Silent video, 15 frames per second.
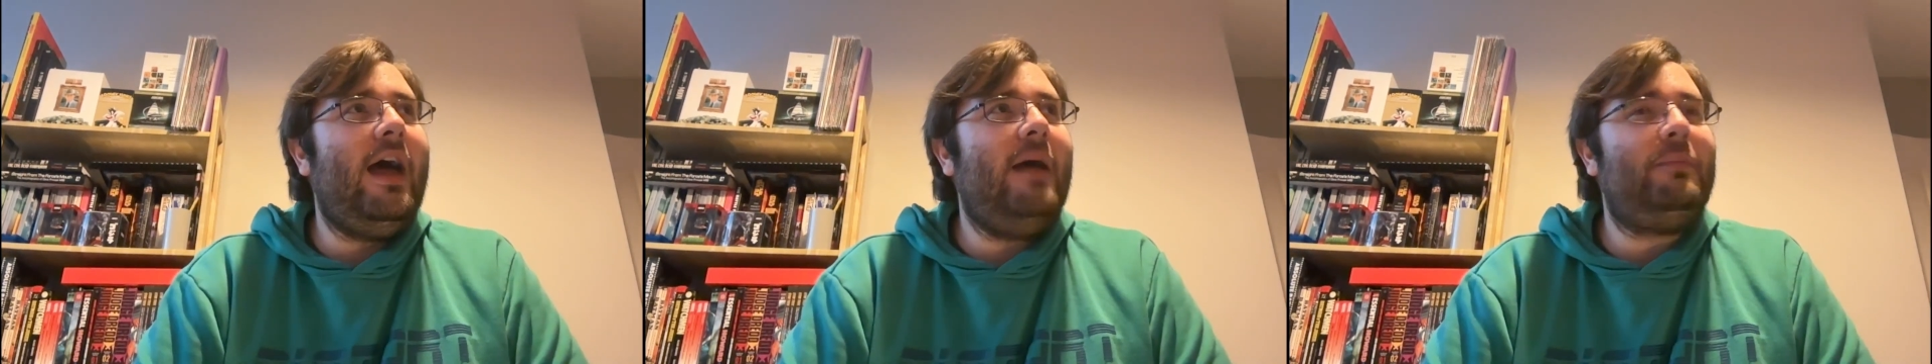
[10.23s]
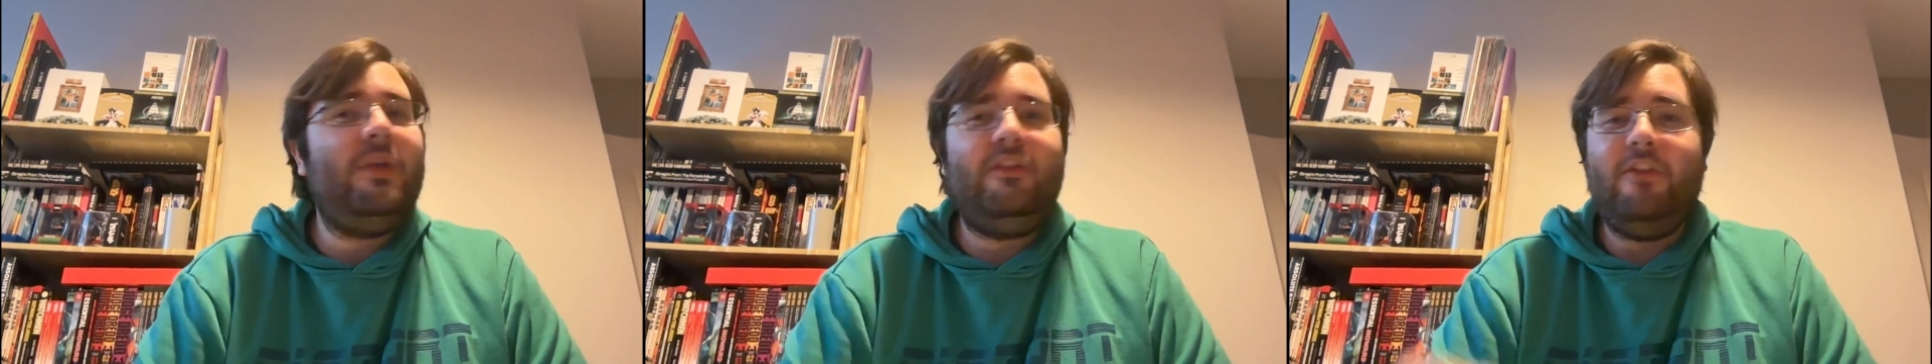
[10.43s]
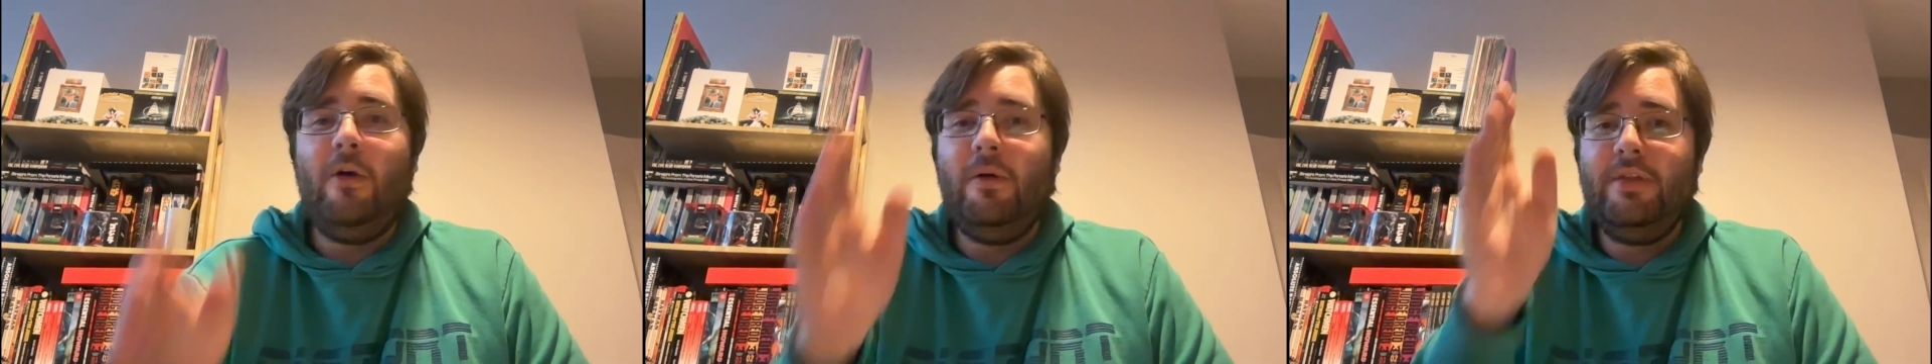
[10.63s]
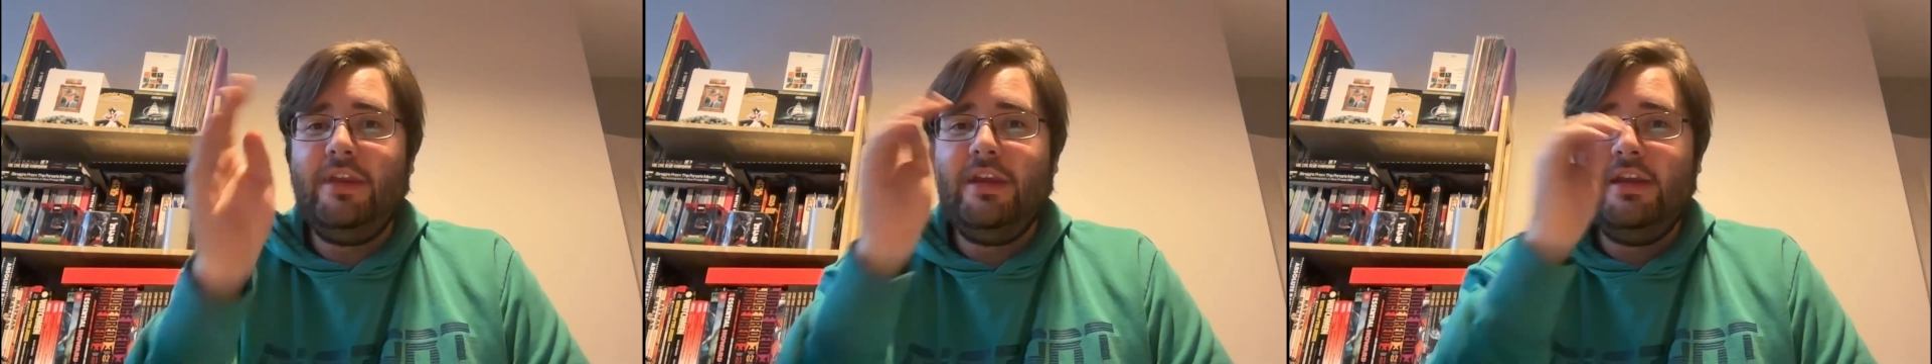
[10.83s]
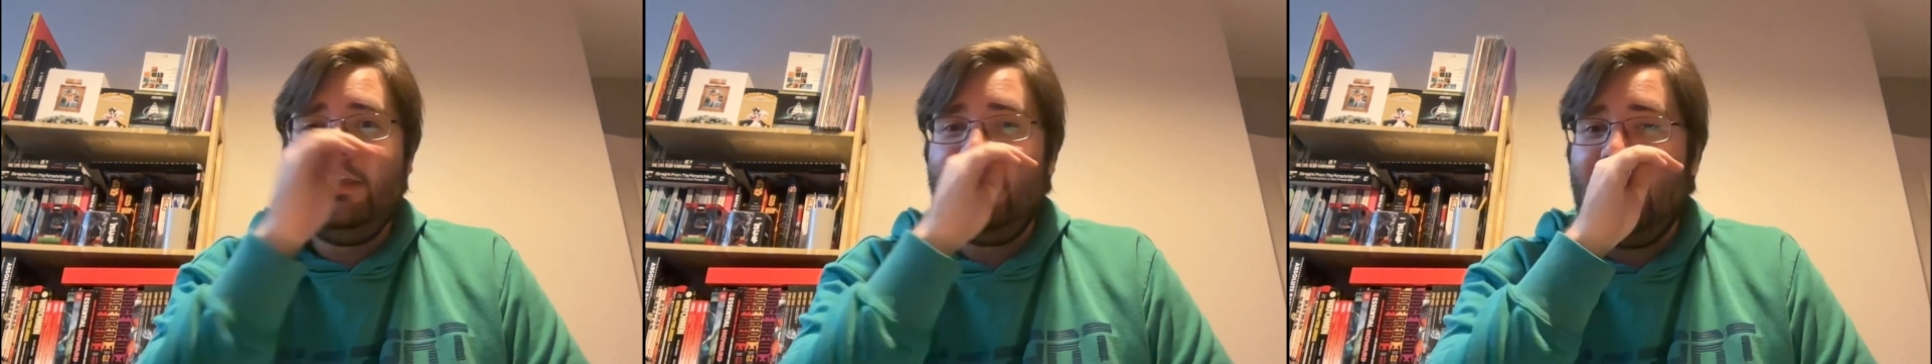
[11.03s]
before
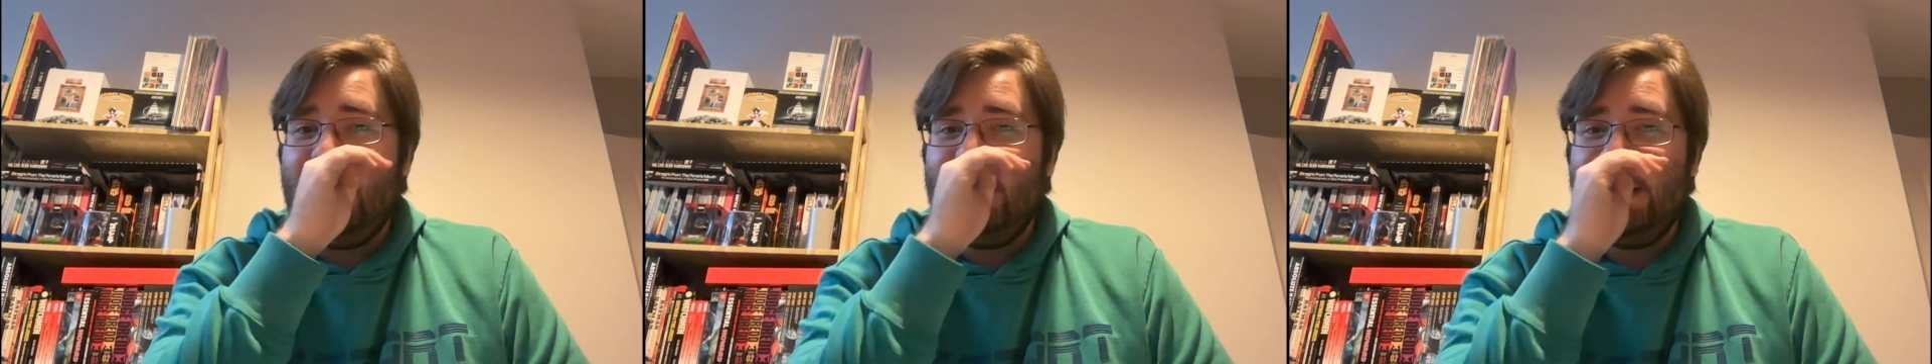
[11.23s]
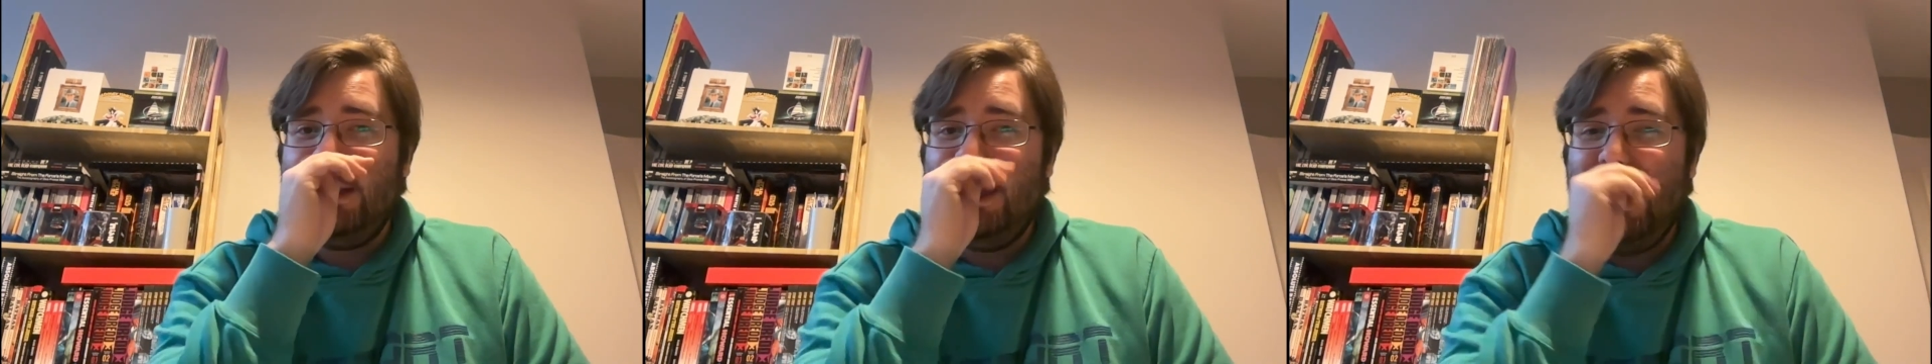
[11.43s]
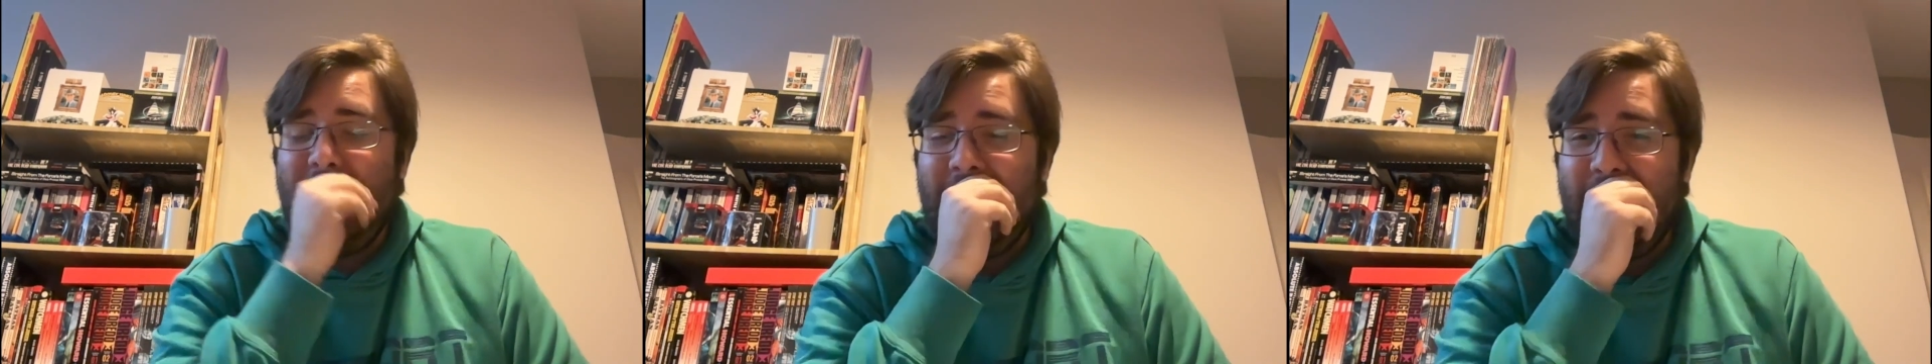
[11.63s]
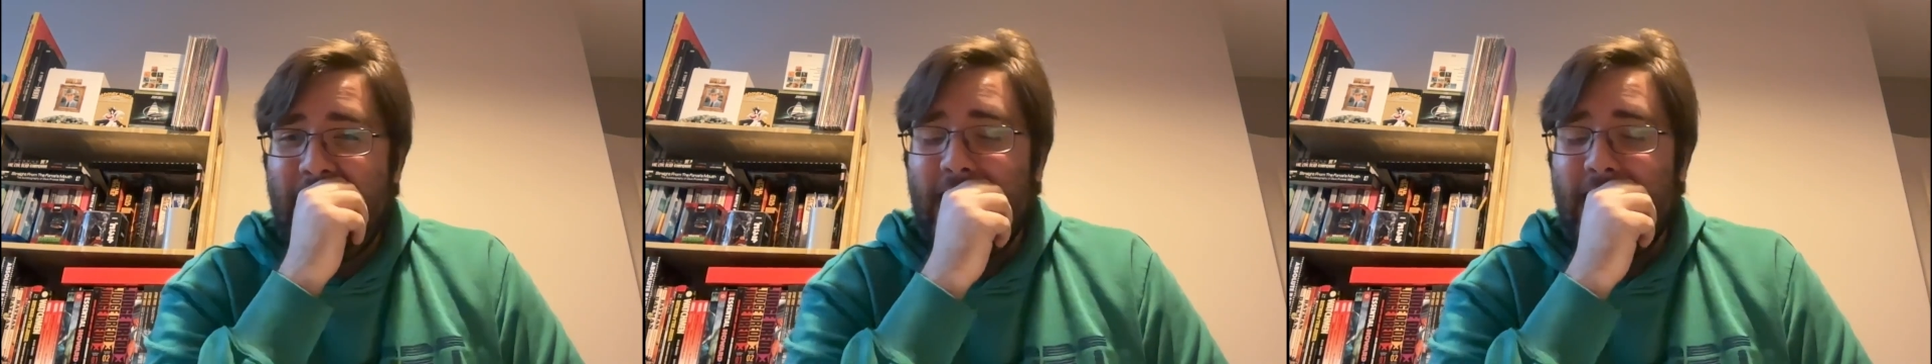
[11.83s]
the end of the year,